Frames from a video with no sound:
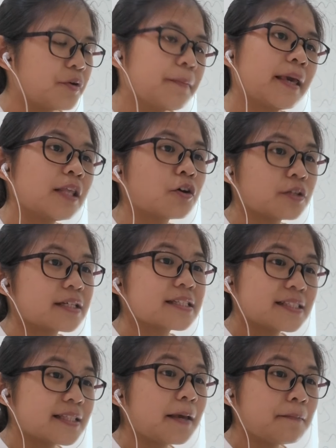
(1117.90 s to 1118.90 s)
remain on the
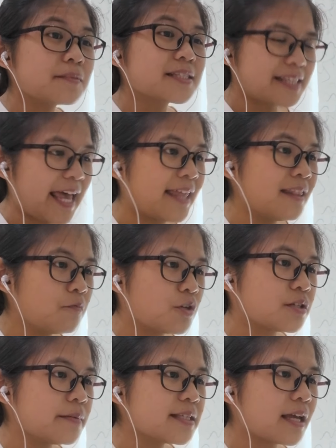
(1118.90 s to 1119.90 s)
same stand,
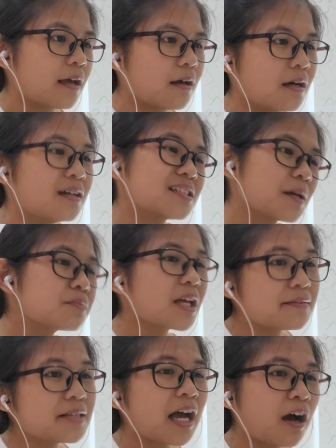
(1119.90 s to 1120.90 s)
which means that
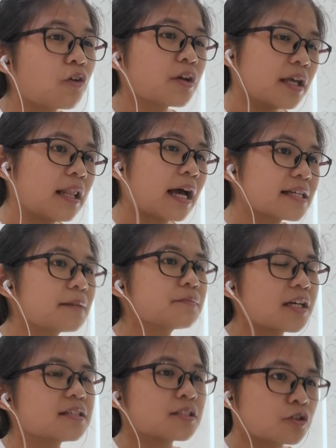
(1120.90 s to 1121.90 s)
sometimes okay
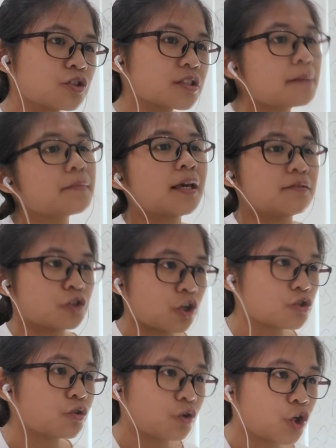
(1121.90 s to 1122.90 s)
sometimes it's good, sometimes it's
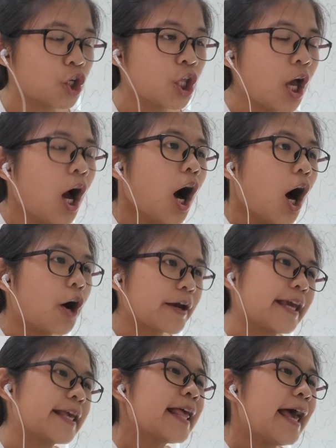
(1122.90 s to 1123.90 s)
not so good.
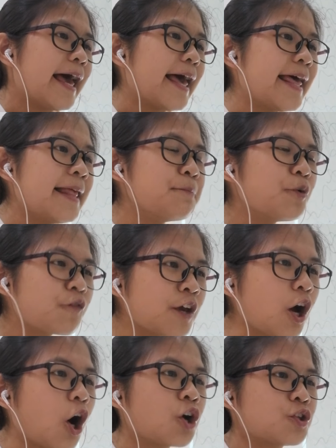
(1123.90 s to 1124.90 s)
Okay, and
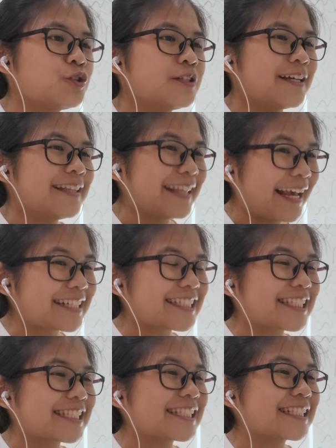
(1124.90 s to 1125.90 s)
moving on to the
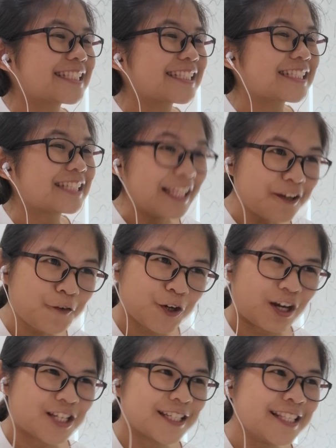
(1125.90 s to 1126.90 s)
next interview
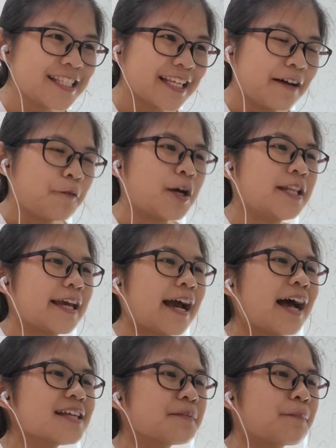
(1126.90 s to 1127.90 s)
questions, when they
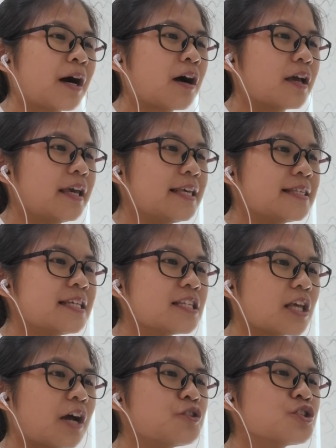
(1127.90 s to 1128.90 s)
are asked about,
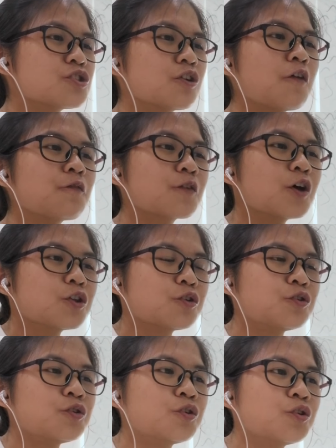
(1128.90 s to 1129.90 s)
are
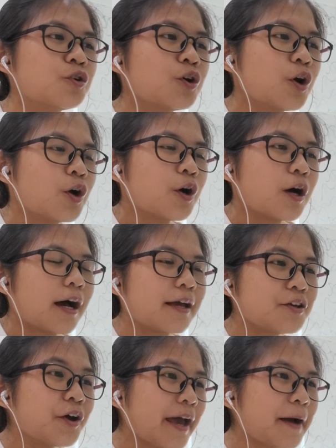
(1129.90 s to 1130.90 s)

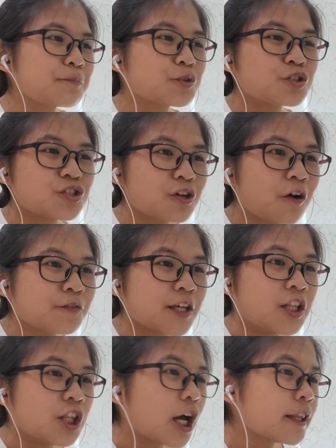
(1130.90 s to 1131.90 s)
you helped to solve
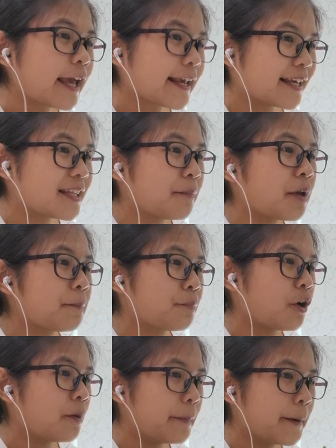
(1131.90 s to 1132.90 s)
the non-academic
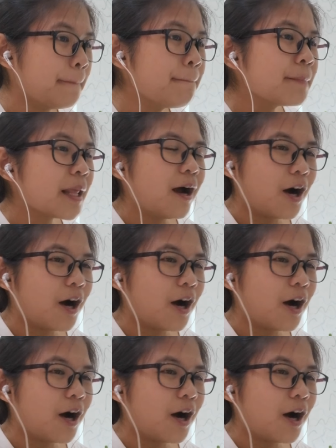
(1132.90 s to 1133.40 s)
problem?